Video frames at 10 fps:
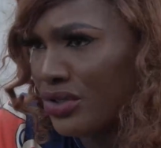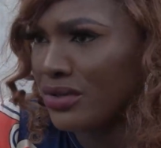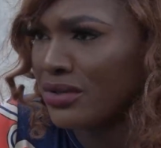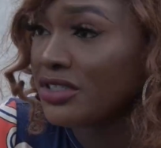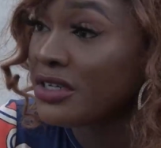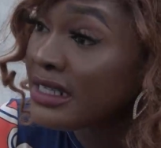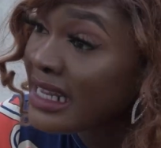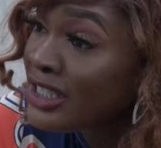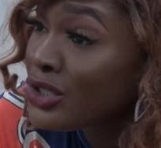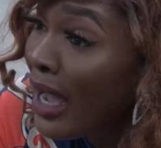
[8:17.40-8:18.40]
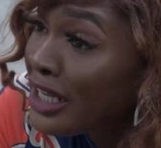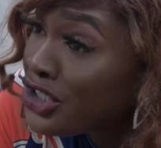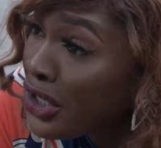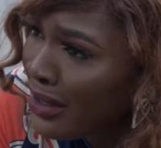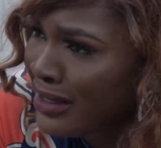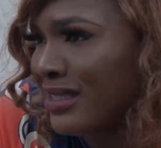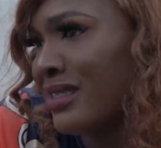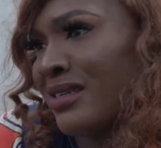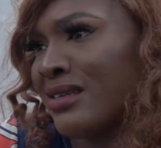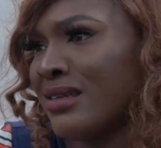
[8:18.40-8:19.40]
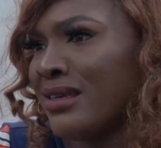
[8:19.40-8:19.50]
you, you need to adjust.